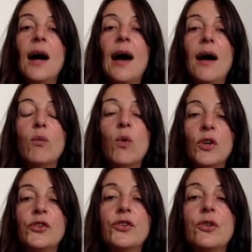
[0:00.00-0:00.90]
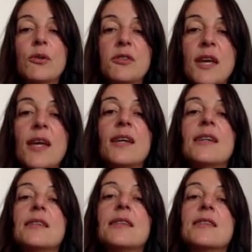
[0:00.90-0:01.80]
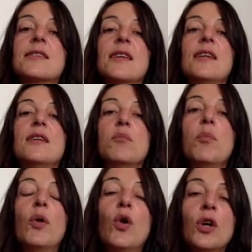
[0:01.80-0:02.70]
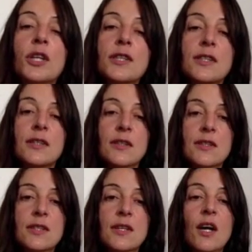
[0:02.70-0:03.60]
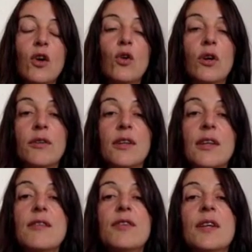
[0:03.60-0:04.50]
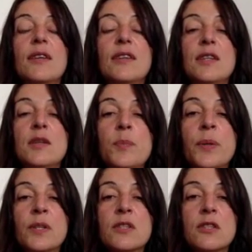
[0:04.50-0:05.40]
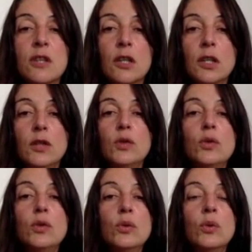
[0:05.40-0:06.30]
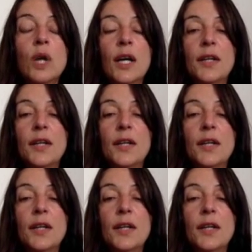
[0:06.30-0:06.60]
I want to say it's an important or even a deepest clue